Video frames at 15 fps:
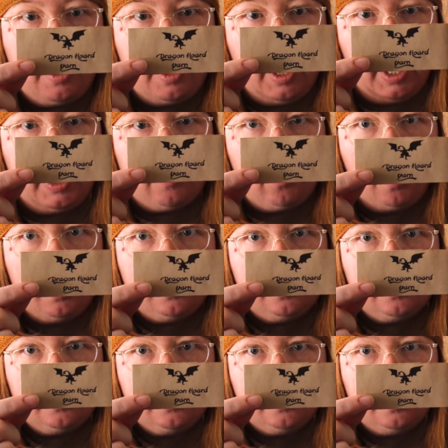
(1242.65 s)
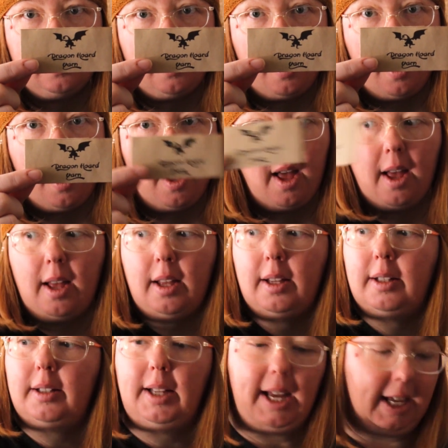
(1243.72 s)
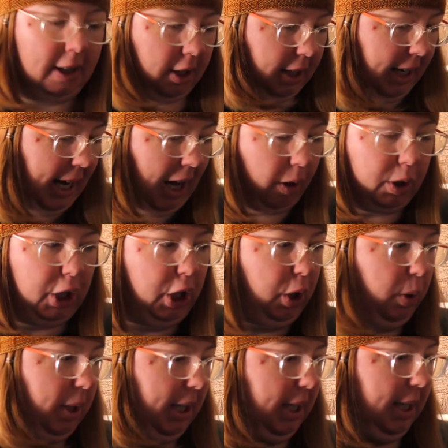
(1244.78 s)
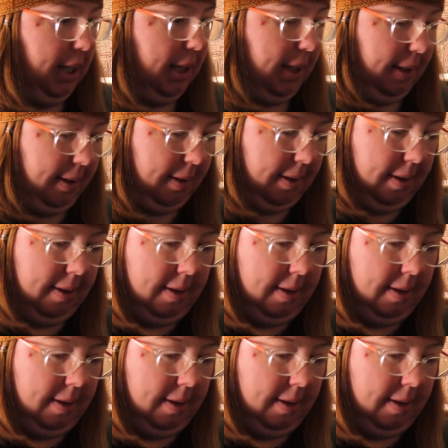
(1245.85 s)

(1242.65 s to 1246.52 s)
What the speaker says: nylon. And look at how cute it is.